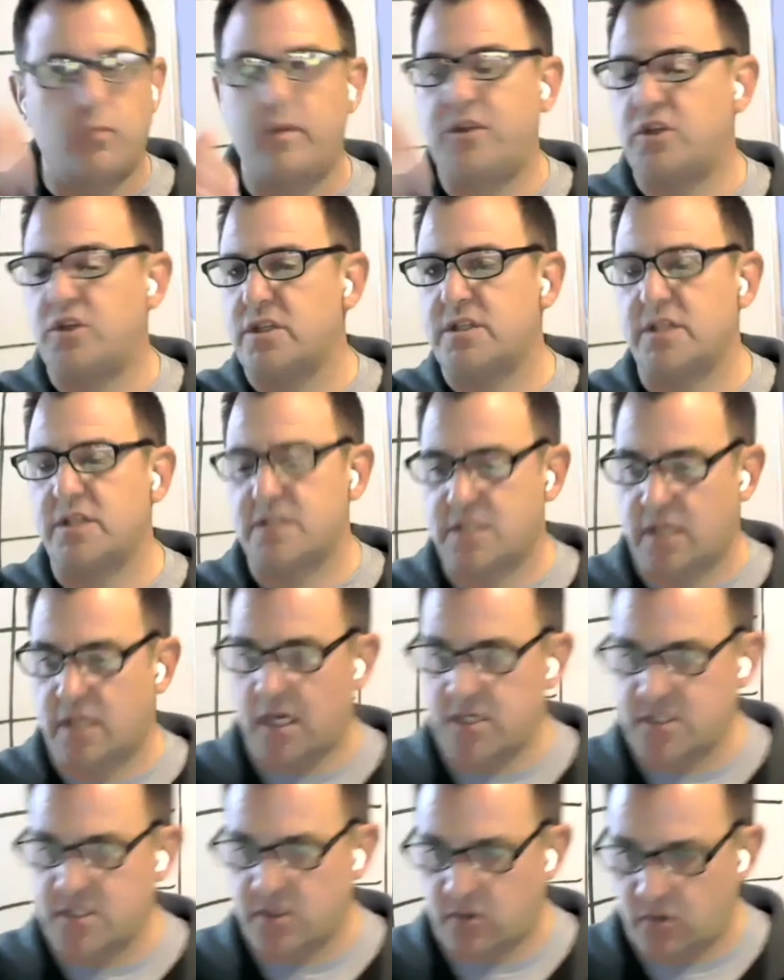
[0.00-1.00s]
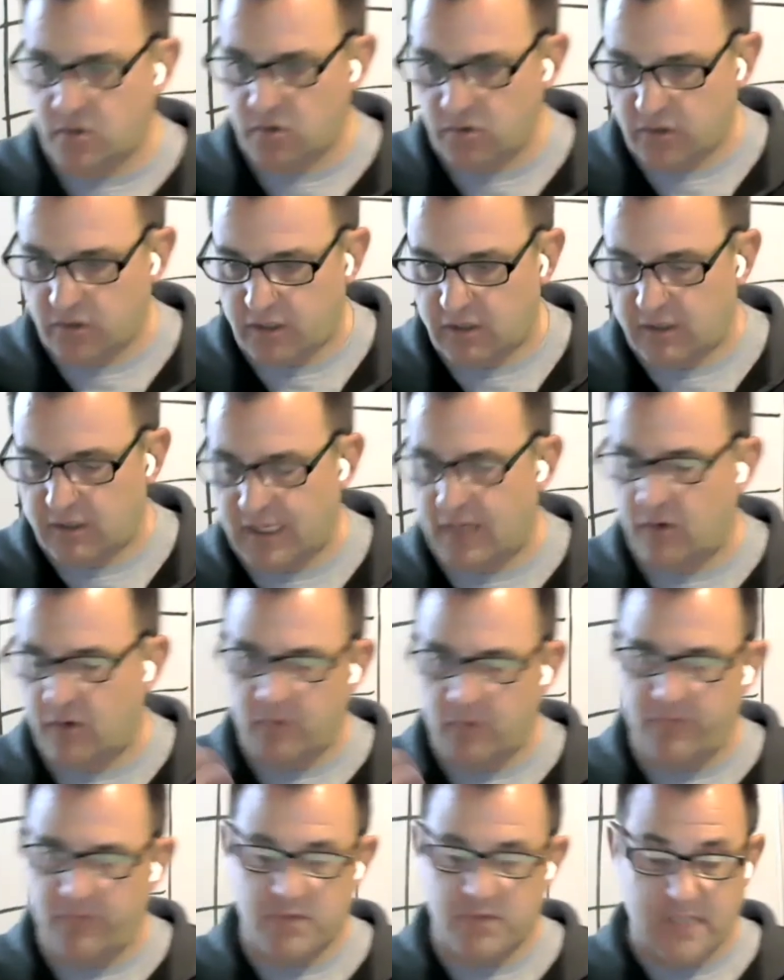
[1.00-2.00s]
just discussed it earlier, and I don't
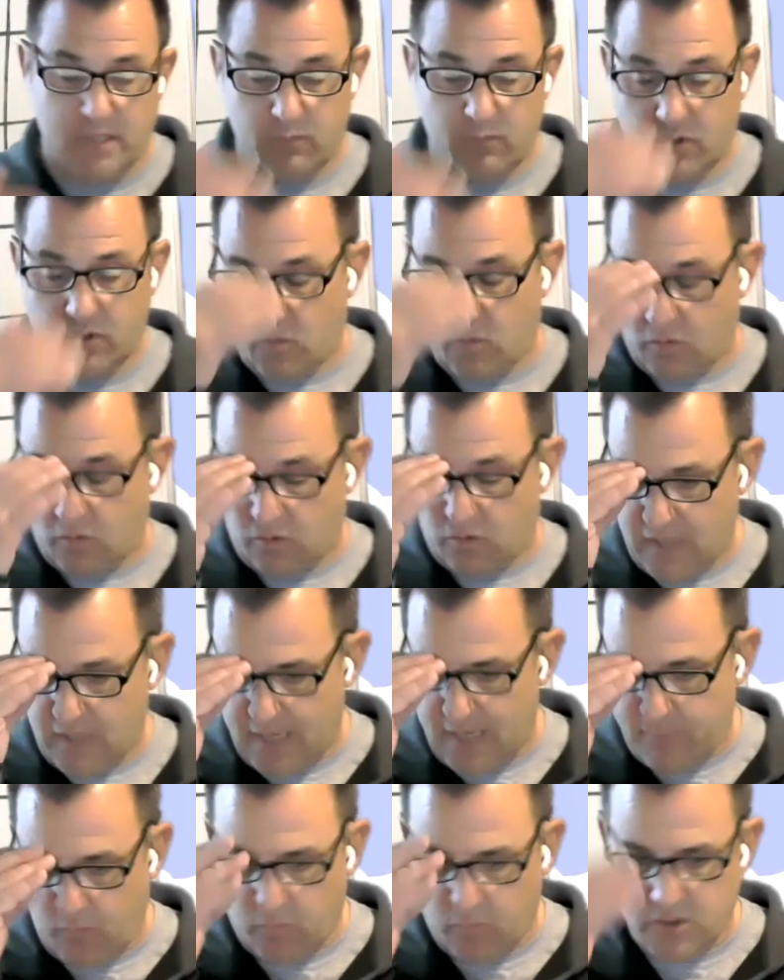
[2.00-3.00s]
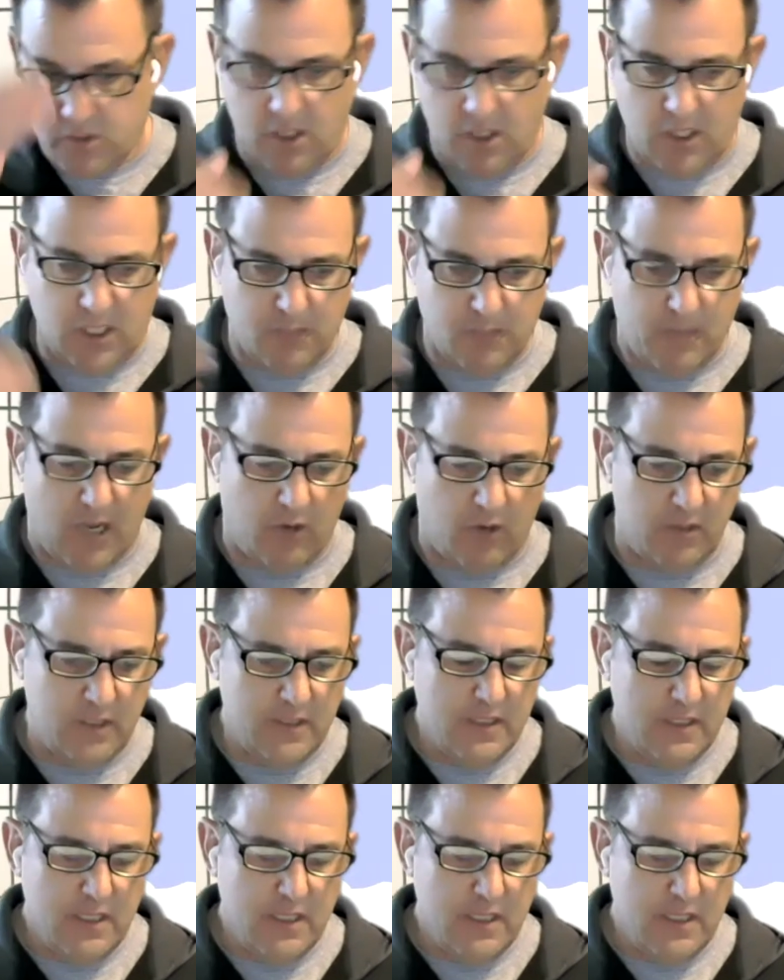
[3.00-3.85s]
know if it was on record or not, but we're talking about